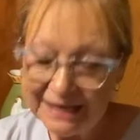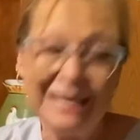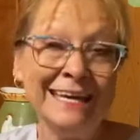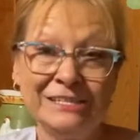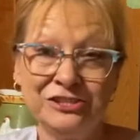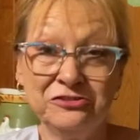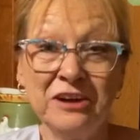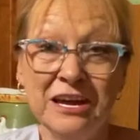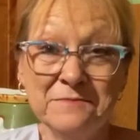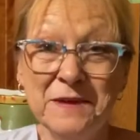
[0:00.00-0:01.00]
it
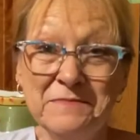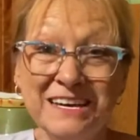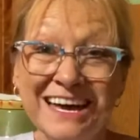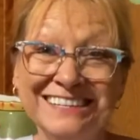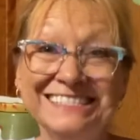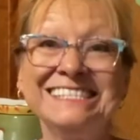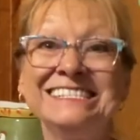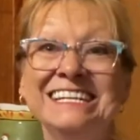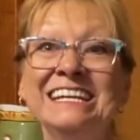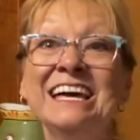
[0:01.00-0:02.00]
struck me because it
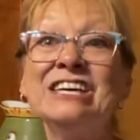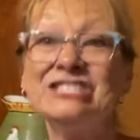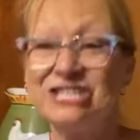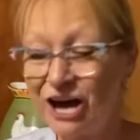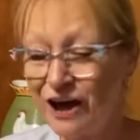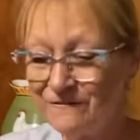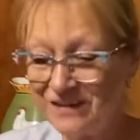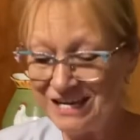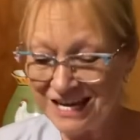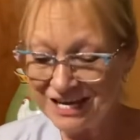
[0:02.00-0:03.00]
said
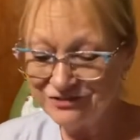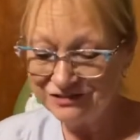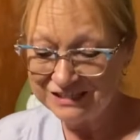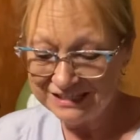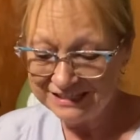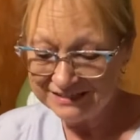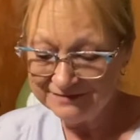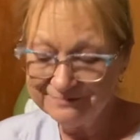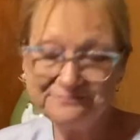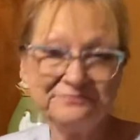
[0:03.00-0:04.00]
coffee cozies.
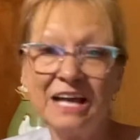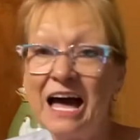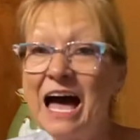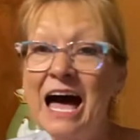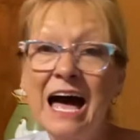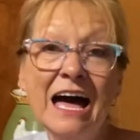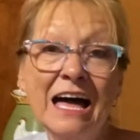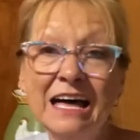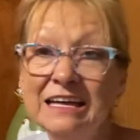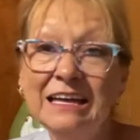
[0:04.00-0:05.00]
I
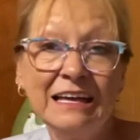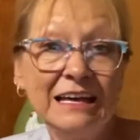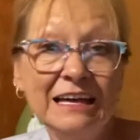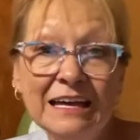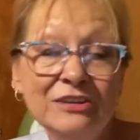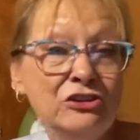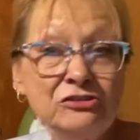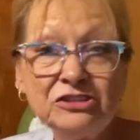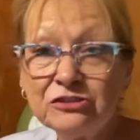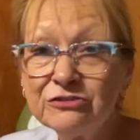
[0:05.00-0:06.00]

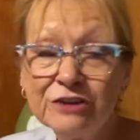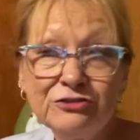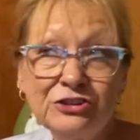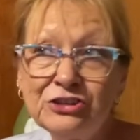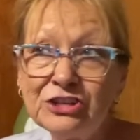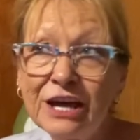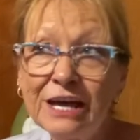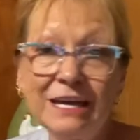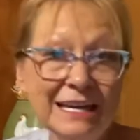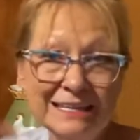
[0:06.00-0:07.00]
used to
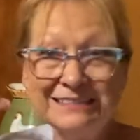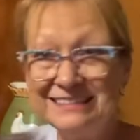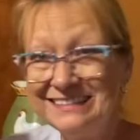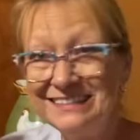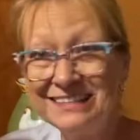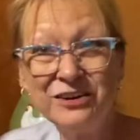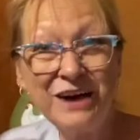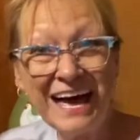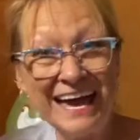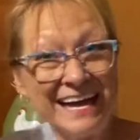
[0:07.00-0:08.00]
crochet little
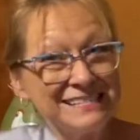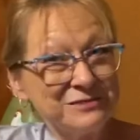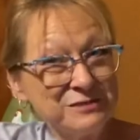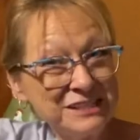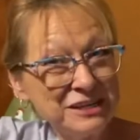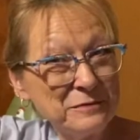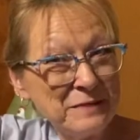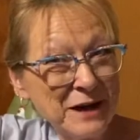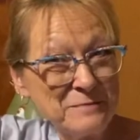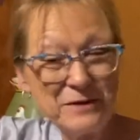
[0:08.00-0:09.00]
hats with little
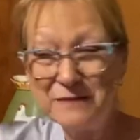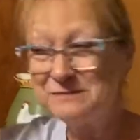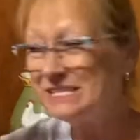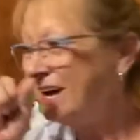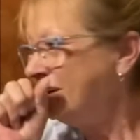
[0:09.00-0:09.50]
pom-poms on